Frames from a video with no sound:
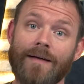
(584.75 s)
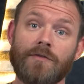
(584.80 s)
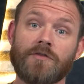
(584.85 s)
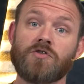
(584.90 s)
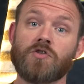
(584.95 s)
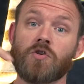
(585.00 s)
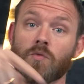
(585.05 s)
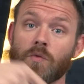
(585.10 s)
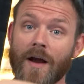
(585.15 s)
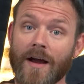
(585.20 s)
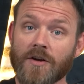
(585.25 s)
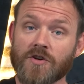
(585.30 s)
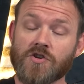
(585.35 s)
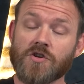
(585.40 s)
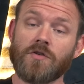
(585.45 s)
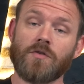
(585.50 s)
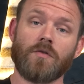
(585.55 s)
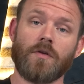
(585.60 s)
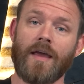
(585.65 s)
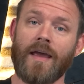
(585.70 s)
have a
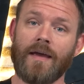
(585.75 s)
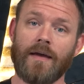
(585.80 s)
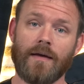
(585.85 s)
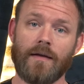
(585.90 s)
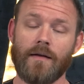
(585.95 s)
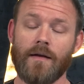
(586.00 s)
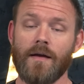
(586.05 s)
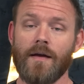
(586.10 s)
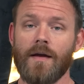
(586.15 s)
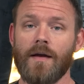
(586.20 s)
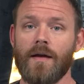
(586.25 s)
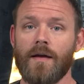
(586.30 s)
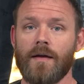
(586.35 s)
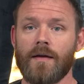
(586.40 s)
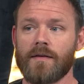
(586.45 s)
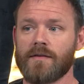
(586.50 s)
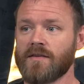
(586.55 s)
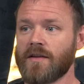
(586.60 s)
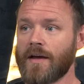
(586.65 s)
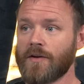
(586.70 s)
directional can,
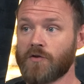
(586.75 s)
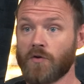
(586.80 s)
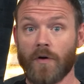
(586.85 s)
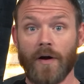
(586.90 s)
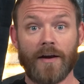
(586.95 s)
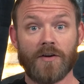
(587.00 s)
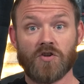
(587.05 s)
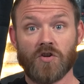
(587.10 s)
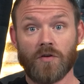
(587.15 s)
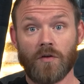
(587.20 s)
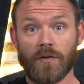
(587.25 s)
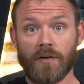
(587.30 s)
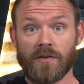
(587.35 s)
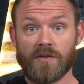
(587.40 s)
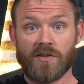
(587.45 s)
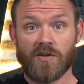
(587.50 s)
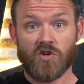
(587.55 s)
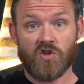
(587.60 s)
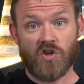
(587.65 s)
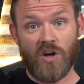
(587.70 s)
and that directional
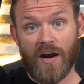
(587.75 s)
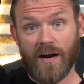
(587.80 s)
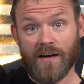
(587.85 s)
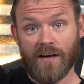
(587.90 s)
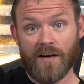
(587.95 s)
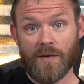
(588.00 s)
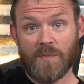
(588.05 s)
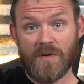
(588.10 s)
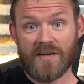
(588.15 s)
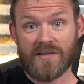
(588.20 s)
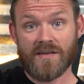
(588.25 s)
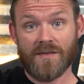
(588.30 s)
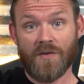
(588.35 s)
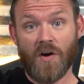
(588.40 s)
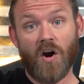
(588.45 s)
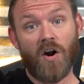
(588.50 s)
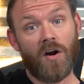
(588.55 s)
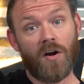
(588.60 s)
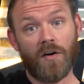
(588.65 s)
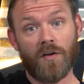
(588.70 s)
needs to shine on a piece of
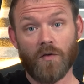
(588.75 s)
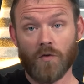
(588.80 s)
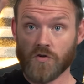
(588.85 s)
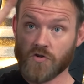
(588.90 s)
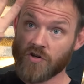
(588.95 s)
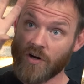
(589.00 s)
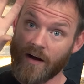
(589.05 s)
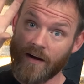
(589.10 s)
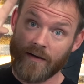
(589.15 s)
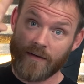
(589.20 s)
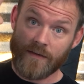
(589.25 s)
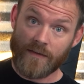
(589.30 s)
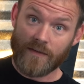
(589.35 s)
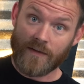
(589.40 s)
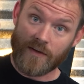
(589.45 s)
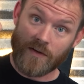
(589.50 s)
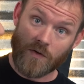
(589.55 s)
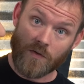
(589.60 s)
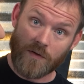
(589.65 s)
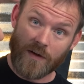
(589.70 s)
art or shine,
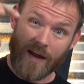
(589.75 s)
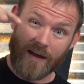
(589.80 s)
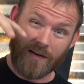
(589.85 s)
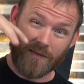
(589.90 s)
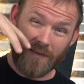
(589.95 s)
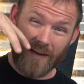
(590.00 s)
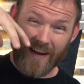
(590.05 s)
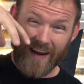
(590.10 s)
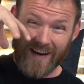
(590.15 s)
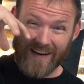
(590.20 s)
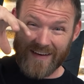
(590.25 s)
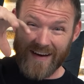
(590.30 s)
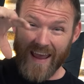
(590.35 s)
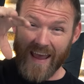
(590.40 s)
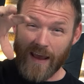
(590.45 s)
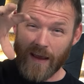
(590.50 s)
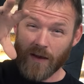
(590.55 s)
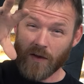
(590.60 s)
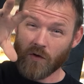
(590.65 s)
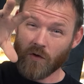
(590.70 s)
you know, kind of like at an
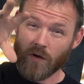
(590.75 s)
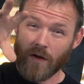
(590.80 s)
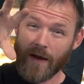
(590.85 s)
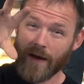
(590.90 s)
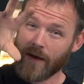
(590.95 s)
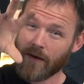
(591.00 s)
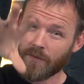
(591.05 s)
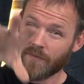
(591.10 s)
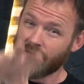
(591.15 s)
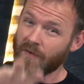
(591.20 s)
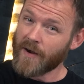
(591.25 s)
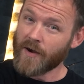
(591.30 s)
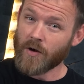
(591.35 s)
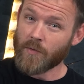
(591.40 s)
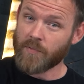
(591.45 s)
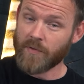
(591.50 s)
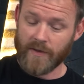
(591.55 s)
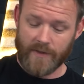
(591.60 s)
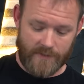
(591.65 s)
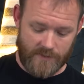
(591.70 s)
angle at a
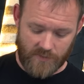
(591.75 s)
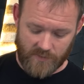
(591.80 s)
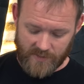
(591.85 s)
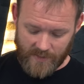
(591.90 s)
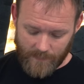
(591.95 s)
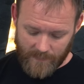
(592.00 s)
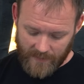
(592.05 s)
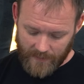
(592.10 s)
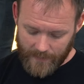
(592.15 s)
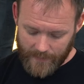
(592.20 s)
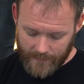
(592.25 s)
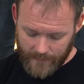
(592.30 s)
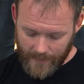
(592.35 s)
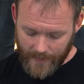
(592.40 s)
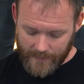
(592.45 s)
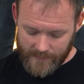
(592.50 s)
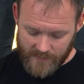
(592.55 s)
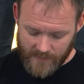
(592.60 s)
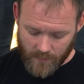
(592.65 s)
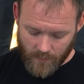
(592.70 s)
fireplace or something like
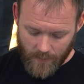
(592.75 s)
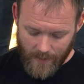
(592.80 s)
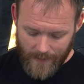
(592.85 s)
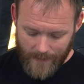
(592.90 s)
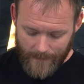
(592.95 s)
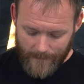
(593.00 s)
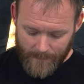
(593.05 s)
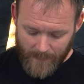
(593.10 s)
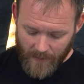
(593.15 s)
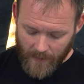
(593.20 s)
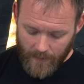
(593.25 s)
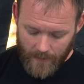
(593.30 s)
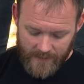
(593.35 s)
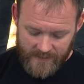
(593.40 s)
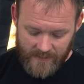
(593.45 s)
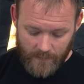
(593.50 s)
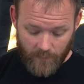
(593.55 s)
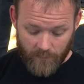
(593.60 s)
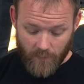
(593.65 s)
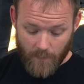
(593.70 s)
that. So
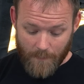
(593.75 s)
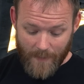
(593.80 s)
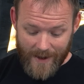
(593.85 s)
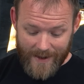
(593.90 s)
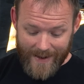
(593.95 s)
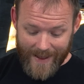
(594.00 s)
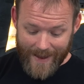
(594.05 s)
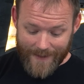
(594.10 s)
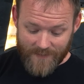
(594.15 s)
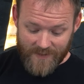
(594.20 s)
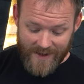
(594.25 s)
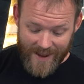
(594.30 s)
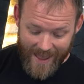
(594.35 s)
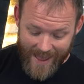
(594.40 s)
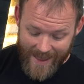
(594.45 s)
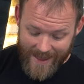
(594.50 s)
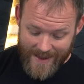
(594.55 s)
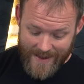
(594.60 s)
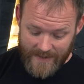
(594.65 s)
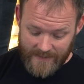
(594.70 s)
some of them might have an
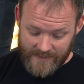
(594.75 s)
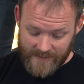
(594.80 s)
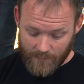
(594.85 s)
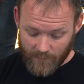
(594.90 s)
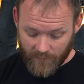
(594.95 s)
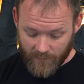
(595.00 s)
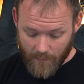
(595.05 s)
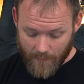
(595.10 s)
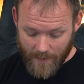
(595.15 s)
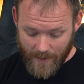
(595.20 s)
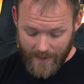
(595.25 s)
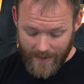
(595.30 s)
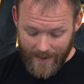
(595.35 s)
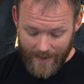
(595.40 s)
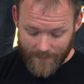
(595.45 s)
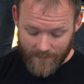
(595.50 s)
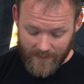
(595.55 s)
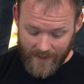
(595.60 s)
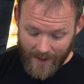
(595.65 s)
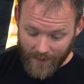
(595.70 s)
A, some of them might
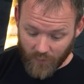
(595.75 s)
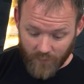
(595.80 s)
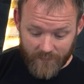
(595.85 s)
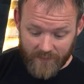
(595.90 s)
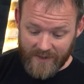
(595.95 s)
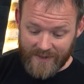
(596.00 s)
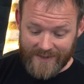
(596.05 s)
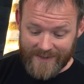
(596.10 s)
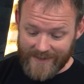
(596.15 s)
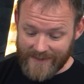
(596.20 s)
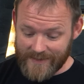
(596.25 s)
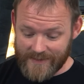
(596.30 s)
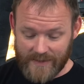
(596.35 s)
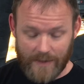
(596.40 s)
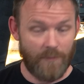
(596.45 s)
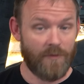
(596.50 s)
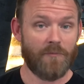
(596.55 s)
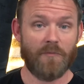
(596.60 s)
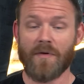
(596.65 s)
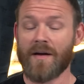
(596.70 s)
have an LVD,
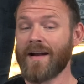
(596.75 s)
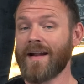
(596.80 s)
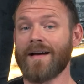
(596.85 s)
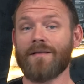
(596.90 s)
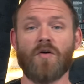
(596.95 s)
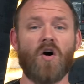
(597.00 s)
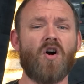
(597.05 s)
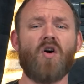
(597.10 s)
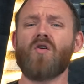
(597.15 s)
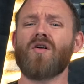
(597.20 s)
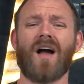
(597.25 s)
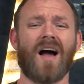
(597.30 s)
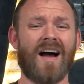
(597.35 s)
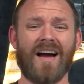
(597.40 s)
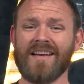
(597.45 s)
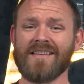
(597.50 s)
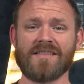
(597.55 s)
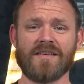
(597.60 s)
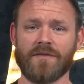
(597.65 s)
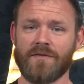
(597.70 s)
some of them might have all
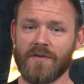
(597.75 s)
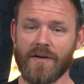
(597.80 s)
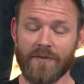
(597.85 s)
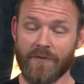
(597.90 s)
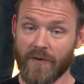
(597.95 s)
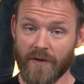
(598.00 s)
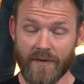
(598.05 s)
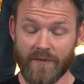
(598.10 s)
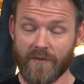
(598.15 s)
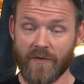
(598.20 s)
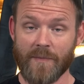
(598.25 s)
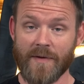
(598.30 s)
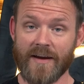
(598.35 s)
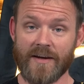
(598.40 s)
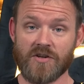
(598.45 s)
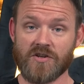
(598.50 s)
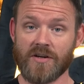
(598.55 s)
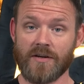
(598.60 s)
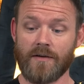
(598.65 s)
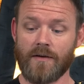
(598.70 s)
kinds of different
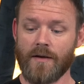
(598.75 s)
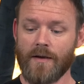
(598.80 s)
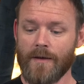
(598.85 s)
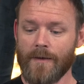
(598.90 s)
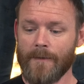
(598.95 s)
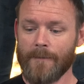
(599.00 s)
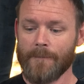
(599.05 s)
information.